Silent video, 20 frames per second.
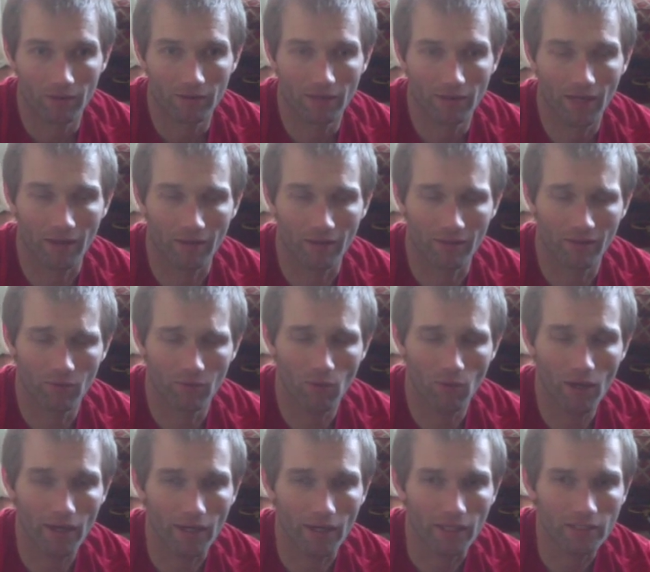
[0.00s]
Now, the
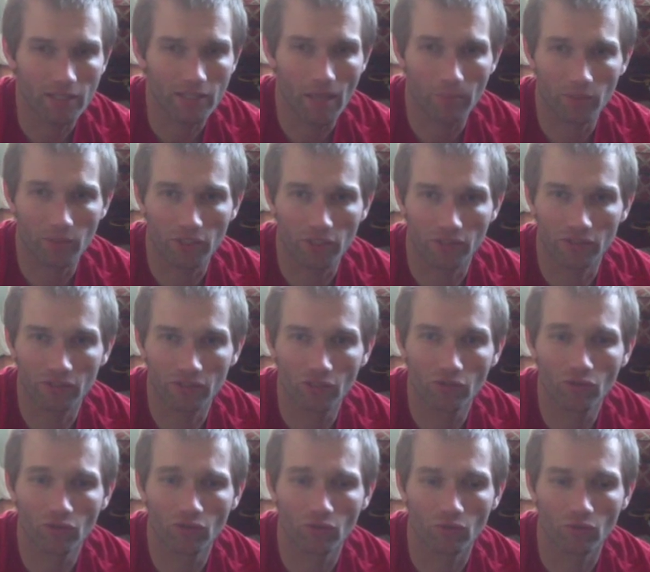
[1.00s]
one exception
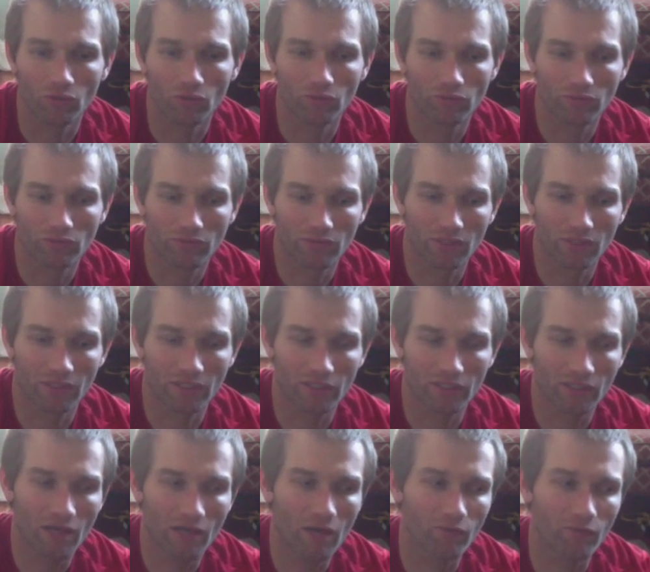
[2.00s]
to the
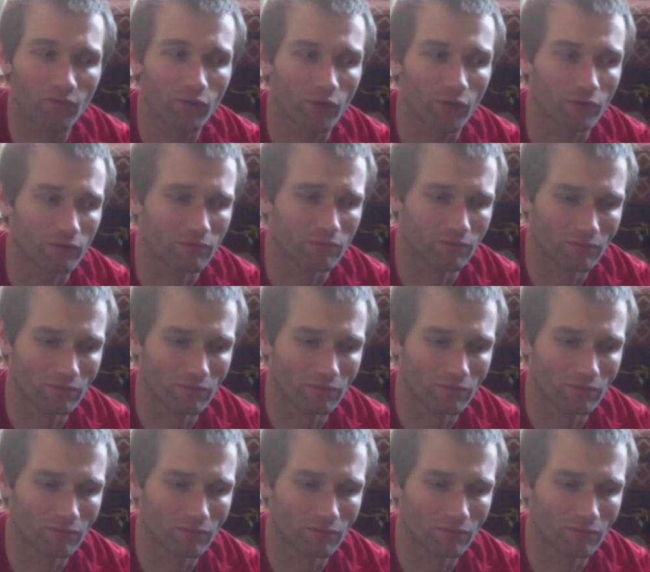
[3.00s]
discomfort